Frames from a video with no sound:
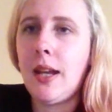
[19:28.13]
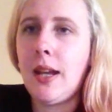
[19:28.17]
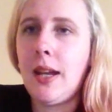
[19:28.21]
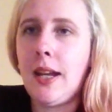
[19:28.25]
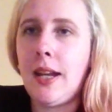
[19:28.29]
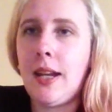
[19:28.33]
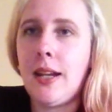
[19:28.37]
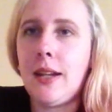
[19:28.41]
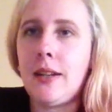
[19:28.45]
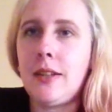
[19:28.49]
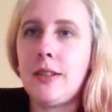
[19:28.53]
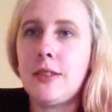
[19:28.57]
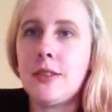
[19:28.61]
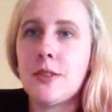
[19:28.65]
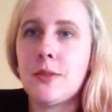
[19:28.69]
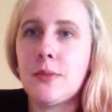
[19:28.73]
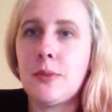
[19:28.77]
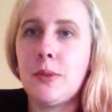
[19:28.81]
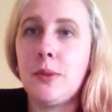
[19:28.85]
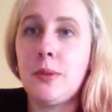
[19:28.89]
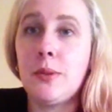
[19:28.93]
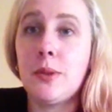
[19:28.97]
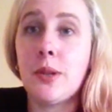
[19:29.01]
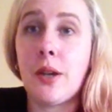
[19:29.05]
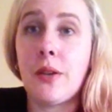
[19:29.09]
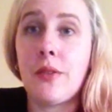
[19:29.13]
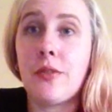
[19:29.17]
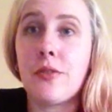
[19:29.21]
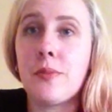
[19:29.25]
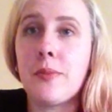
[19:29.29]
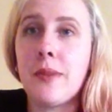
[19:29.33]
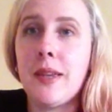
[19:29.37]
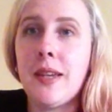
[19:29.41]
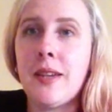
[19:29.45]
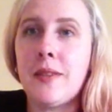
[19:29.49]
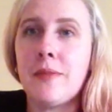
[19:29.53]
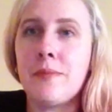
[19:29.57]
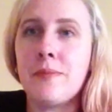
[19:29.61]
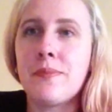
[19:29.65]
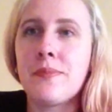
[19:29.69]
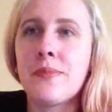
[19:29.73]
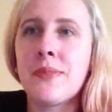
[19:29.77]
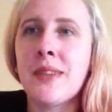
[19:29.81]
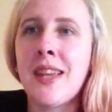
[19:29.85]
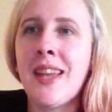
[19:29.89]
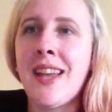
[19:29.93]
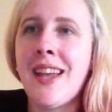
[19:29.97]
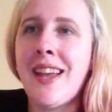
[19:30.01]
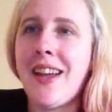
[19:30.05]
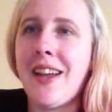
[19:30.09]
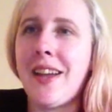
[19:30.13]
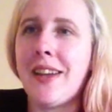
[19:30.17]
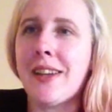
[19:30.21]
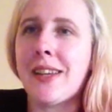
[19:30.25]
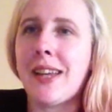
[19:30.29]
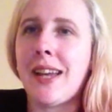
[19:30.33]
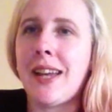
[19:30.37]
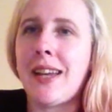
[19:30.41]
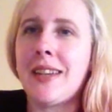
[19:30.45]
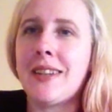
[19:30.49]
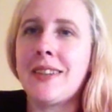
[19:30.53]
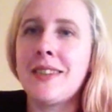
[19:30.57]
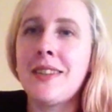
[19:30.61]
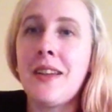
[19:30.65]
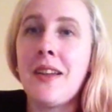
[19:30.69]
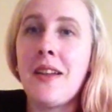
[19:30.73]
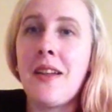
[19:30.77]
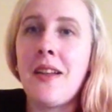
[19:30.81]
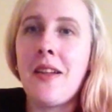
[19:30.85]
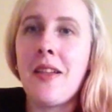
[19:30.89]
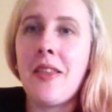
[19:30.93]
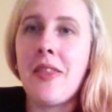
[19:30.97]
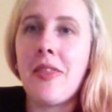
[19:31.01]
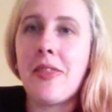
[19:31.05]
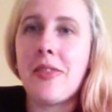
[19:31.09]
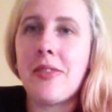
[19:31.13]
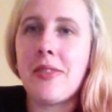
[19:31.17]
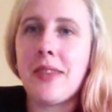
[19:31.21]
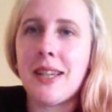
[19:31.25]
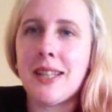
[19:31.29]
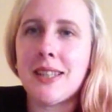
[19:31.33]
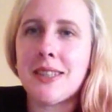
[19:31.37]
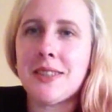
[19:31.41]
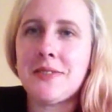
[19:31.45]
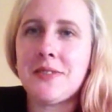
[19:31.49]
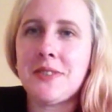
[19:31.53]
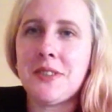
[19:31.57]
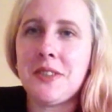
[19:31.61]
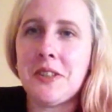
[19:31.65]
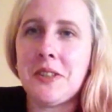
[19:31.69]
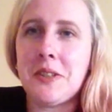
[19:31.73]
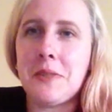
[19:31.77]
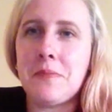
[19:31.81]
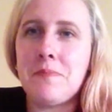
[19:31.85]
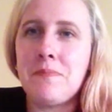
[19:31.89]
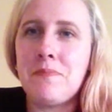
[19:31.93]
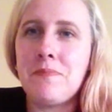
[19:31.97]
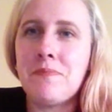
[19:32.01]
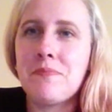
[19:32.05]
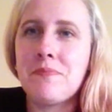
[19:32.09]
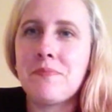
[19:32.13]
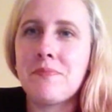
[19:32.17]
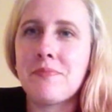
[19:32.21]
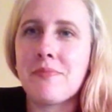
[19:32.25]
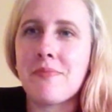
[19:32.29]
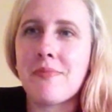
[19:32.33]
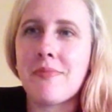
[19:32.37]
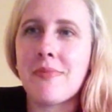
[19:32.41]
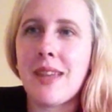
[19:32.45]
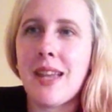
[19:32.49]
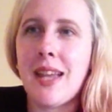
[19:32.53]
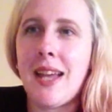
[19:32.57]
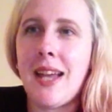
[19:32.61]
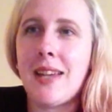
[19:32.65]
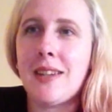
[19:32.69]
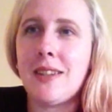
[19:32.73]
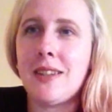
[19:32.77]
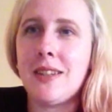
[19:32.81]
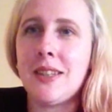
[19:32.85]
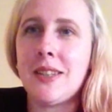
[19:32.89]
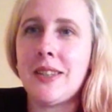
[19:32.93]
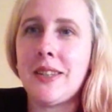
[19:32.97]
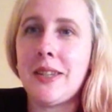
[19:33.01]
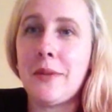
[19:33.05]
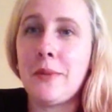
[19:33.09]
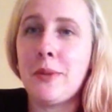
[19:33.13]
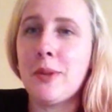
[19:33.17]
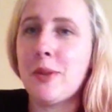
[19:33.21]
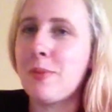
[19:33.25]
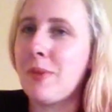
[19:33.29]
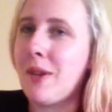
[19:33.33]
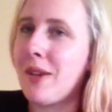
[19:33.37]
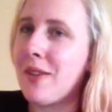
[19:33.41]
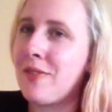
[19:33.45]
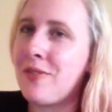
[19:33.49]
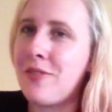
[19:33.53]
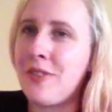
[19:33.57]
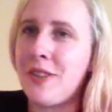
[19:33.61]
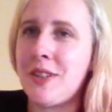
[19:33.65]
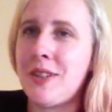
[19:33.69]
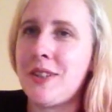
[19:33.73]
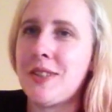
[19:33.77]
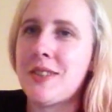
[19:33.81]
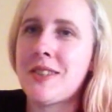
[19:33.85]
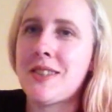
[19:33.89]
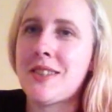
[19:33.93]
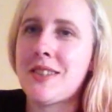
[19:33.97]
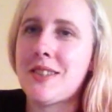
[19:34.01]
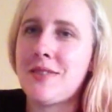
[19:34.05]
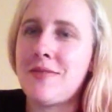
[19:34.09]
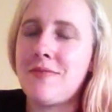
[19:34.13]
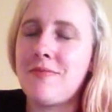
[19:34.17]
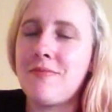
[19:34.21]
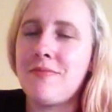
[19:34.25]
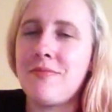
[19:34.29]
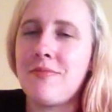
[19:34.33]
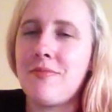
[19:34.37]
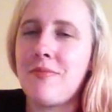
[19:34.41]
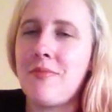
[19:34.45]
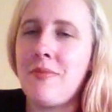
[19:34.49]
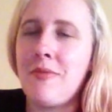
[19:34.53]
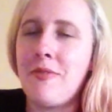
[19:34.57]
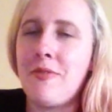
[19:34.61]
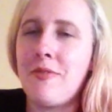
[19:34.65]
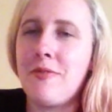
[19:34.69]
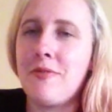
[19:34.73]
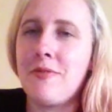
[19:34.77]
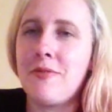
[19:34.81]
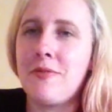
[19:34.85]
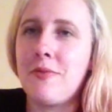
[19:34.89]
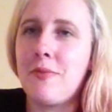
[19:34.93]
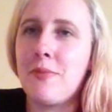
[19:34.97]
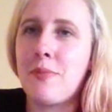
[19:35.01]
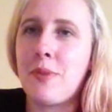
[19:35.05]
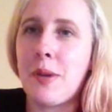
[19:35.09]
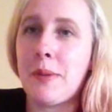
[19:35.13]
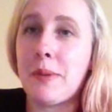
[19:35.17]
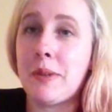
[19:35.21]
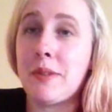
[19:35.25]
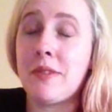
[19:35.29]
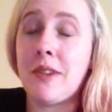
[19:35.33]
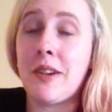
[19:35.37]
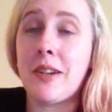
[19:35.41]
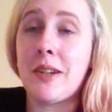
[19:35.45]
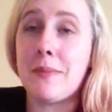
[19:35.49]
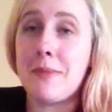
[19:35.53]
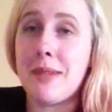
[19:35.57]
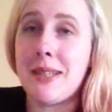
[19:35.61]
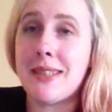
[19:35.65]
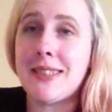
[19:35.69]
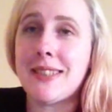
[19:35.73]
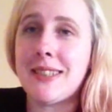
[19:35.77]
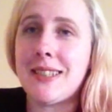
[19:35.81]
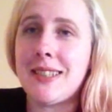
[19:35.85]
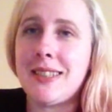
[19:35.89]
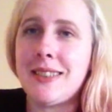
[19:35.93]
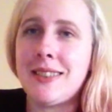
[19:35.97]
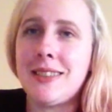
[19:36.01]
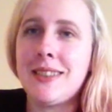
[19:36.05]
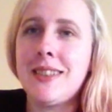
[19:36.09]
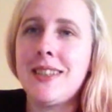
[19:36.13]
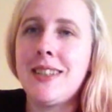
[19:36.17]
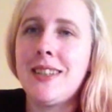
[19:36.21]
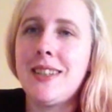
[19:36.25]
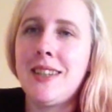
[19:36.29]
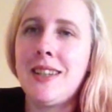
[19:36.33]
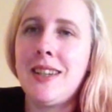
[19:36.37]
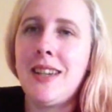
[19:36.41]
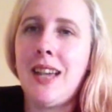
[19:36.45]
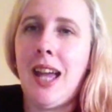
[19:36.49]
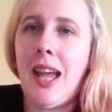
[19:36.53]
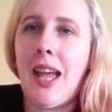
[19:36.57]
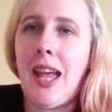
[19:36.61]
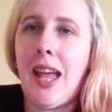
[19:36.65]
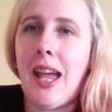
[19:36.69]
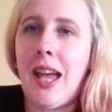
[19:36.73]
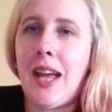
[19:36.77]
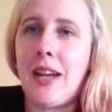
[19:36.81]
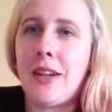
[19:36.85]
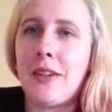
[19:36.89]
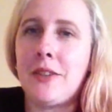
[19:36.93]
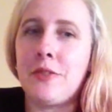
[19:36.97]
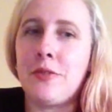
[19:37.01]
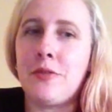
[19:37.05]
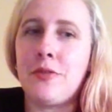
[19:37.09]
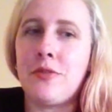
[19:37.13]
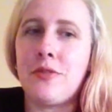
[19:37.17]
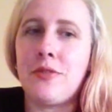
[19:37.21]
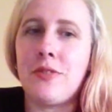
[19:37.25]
and we will go from there. Okay, thanks for hanging in there with my first, probably very messy, out of